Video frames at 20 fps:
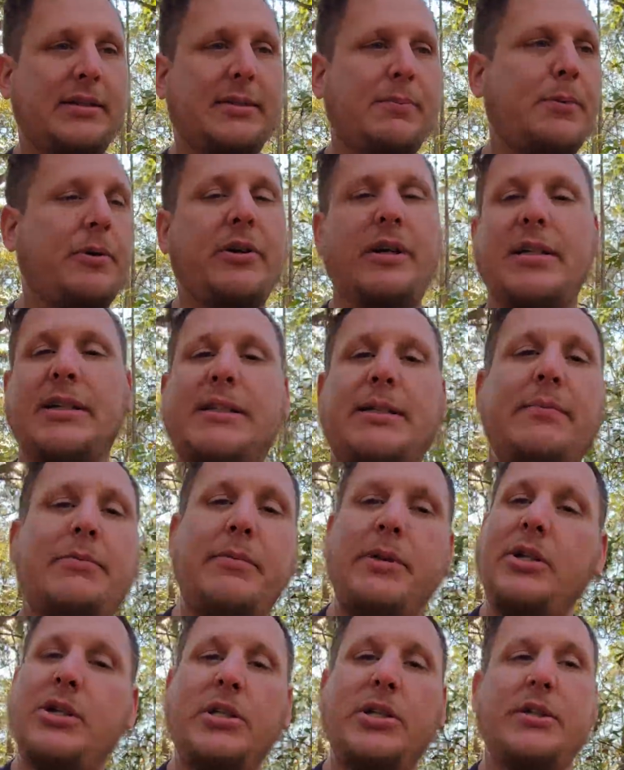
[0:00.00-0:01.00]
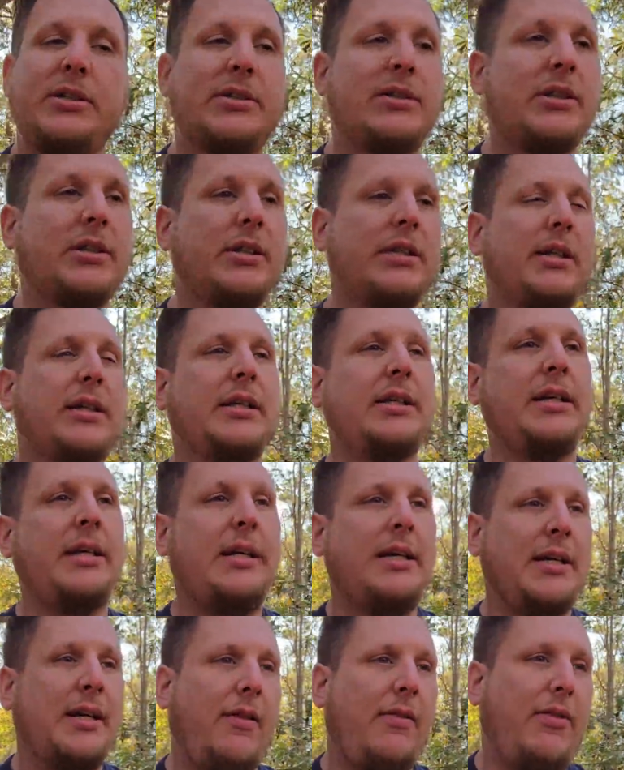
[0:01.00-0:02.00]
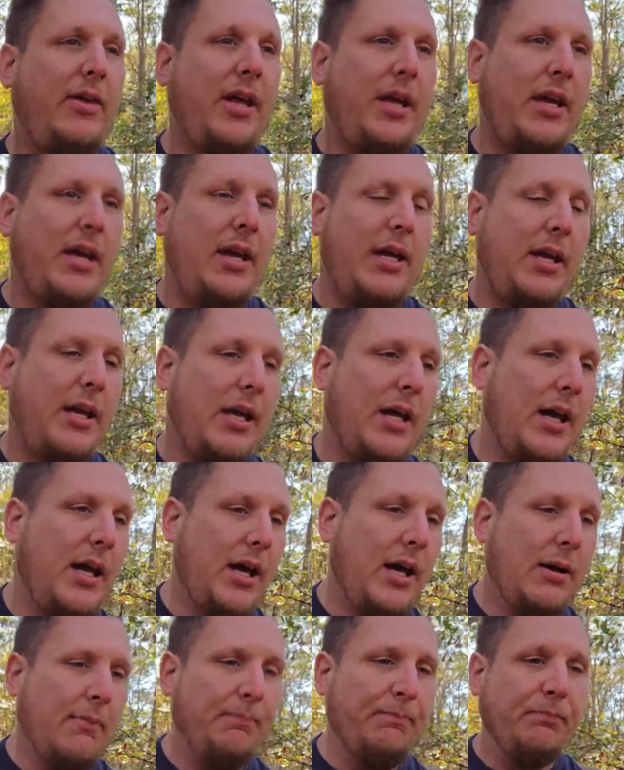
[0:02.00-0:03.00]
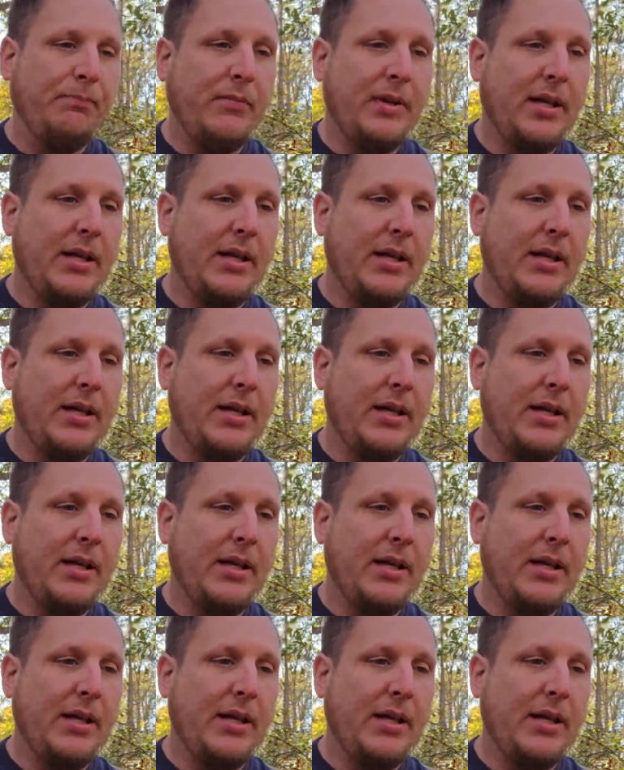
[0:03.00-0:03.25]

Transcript: spurious emissions on it, the um,